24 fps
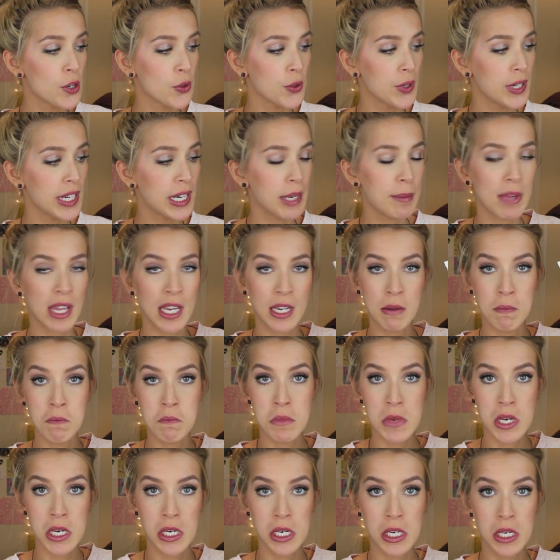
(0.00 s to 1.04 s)
cream
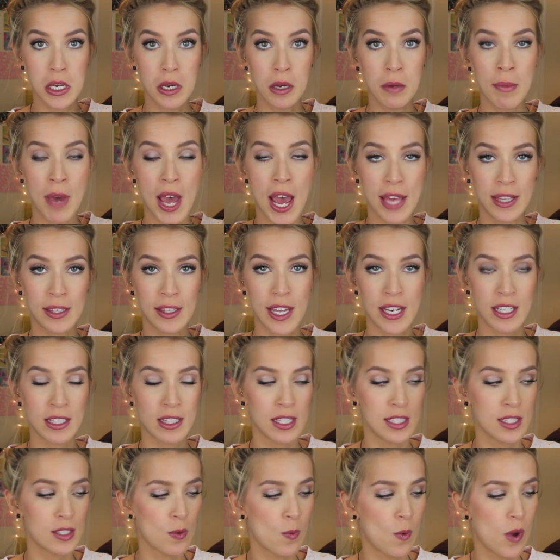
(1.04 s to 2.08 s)
in medium. I like
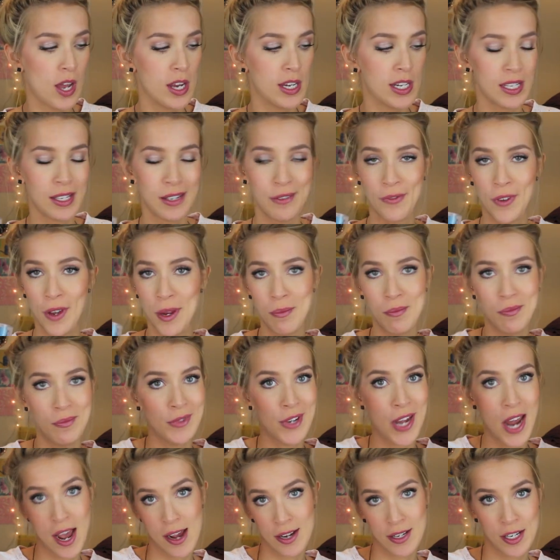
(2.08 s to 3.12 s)
this one if I'm
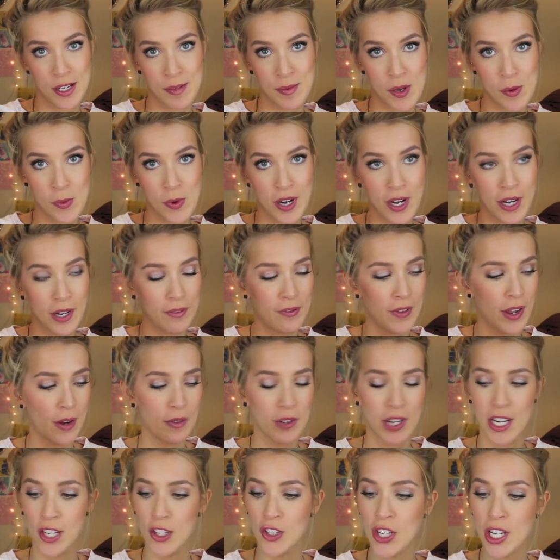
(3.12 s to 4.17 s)
not going to be wearing
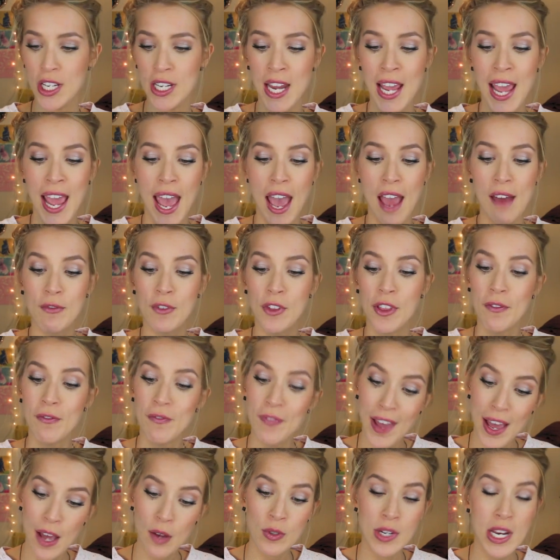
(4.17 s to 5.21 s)
foundation. And for the
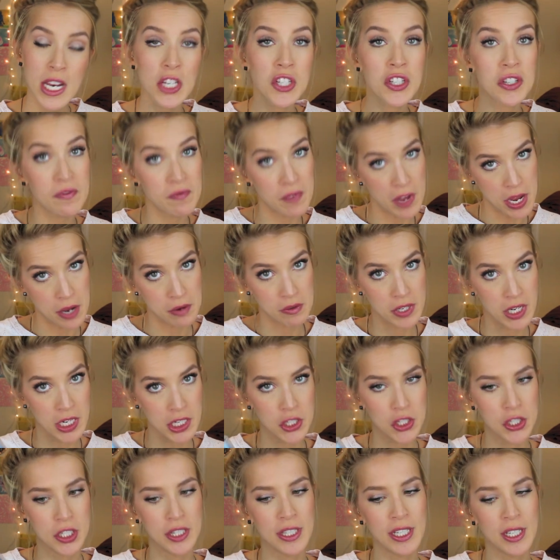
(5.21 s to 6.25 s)
foundation,
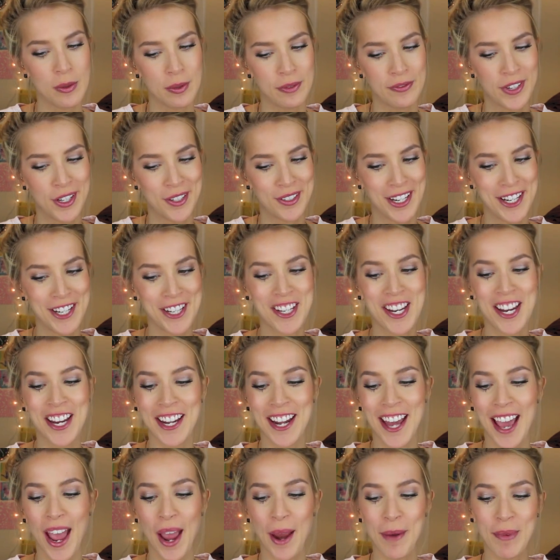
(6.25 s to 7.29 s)
liquid
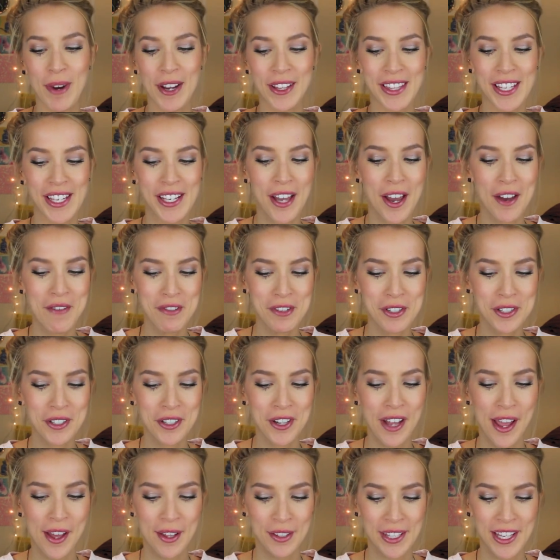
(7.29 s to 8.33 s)
foundation, I brought the
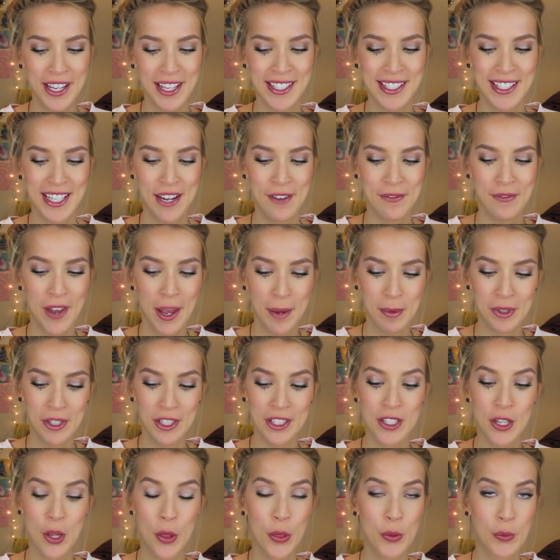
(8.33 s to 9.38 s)
CoverGirl Outlast Stay
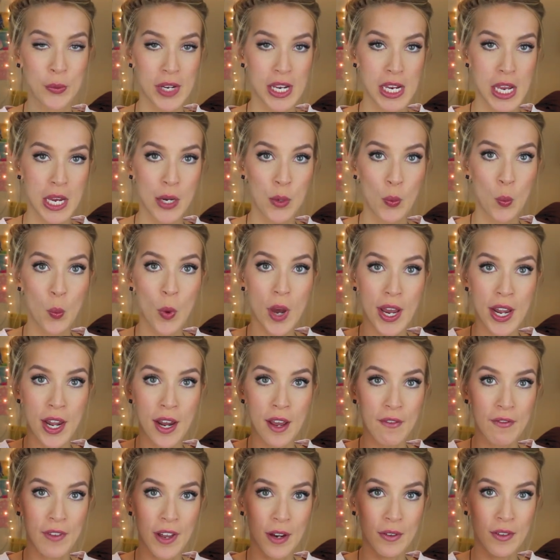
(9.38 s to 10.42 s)
Fabulous
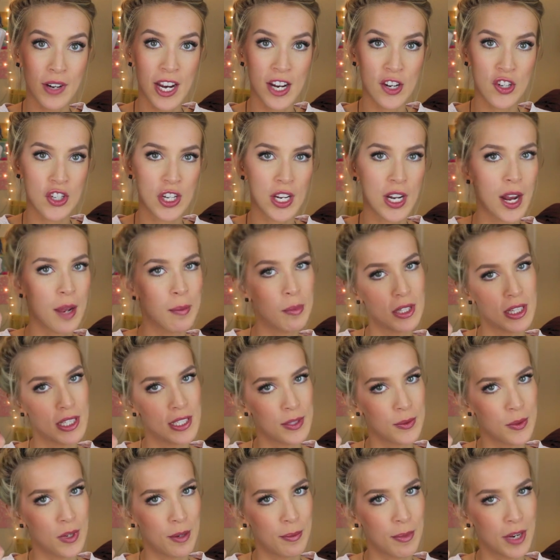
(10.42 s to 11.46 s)
3-in-1 foundation. I put
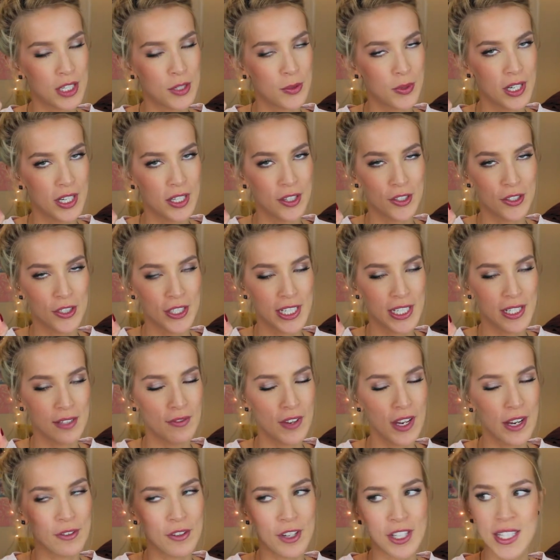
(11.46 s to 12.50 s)
this one in my 2013
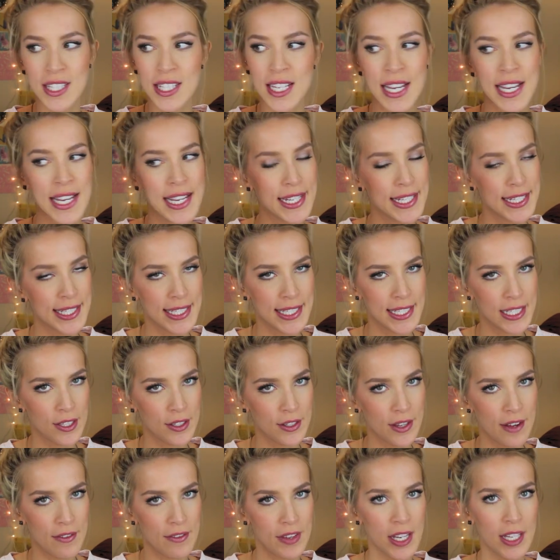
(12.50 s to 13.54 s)
favorites.
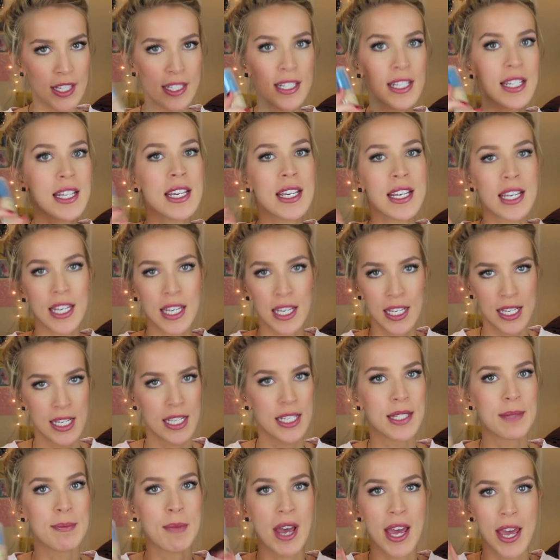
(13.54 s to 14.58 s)
Still love it. It
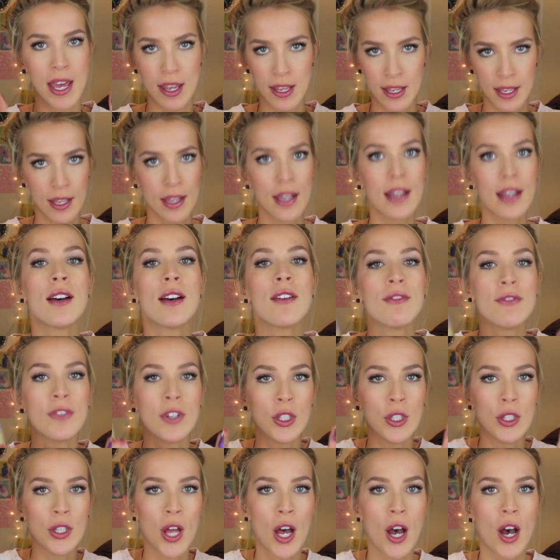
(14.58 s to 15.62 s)
is my
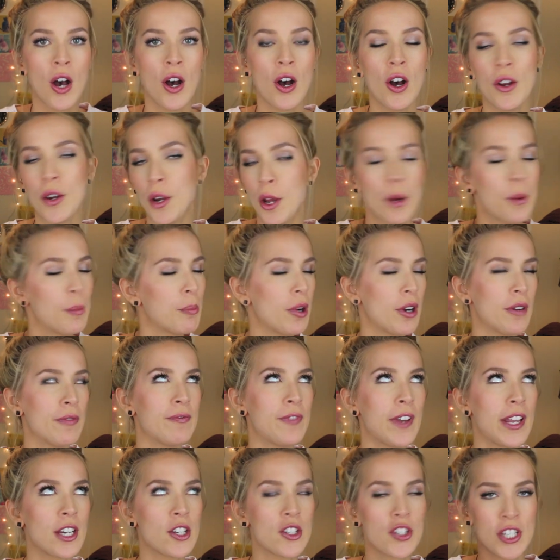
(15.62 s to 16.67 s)
full-on
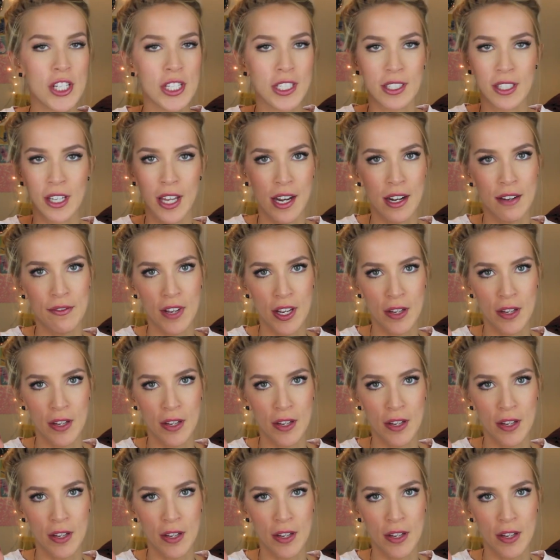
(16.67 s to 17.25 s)
perfection kind of